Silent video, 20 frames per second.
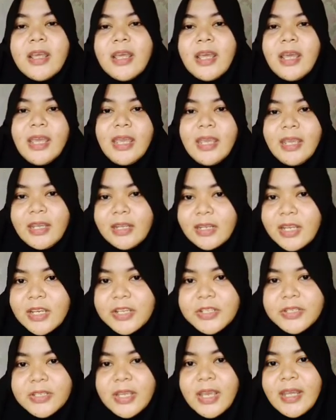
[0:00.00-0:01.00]
English
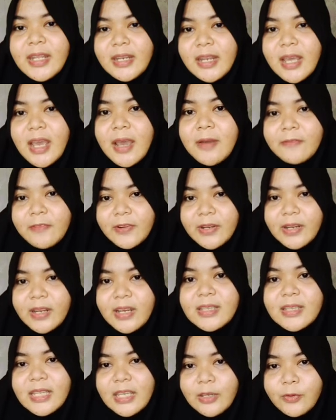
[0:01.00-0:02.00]
and African
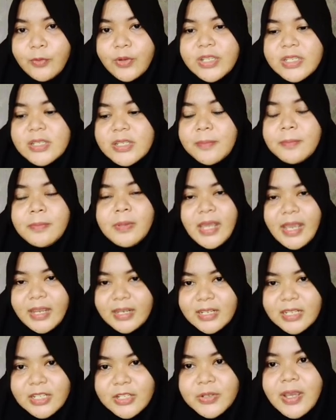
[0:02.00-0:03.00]
language
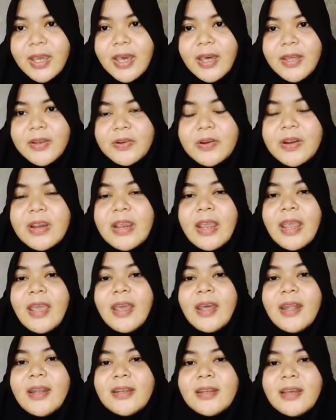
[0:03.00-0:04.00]
blended together
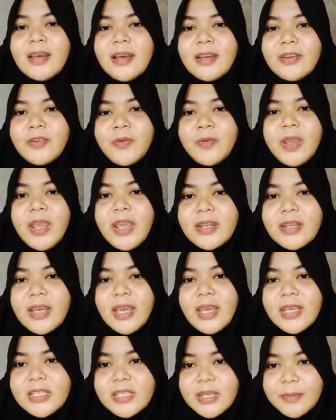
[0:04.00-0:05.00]
and create a
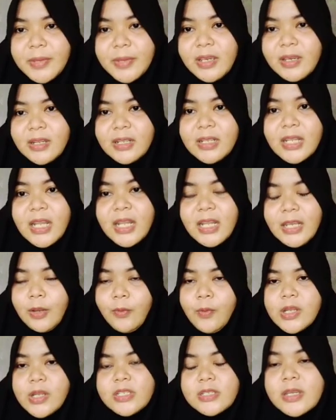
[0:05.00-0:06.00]
Jamaican
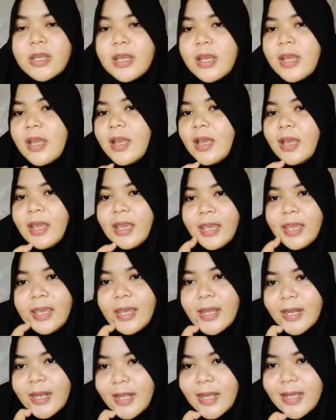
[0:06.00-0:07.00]
language.
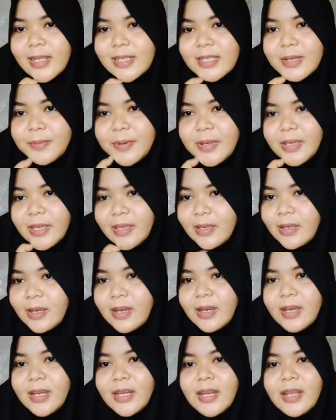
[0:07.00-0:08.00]
And a
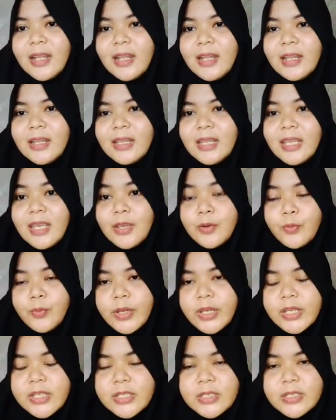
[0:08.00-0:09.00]
Jamaican
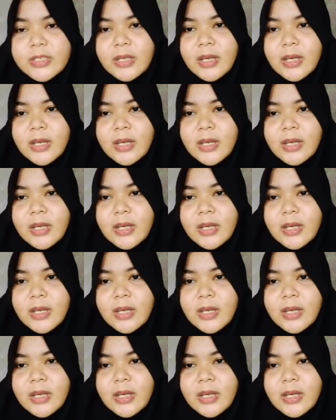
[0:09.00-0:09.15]
language,